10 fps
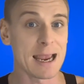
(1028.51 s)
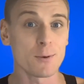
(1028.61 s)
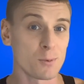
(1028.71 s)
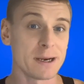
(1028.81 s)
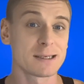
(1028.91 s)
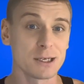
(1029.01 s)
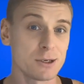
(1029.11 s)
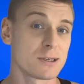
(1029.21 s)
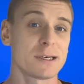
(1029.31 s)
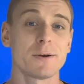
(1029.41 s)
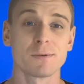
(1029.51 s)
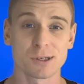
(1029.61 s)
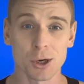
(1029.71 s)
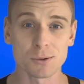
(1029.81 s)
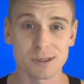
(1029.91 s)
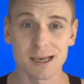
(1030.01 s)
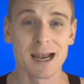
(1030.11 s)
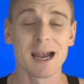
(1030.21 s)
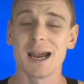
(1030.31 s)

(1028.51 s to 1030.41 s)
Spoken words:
8 weeks that you'd see results,